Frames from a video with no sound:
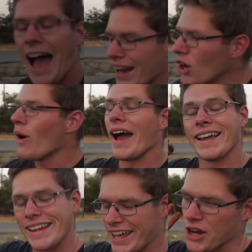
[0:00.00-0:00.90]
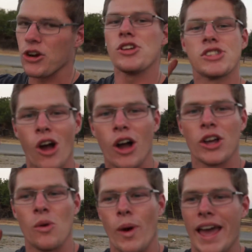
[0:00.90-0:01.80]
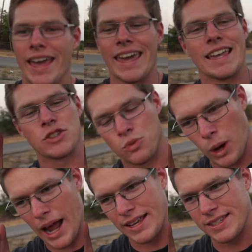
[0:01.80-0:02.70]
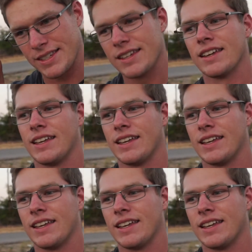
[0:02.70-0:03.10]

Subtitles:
I know, I can hear you talking away. It's rice.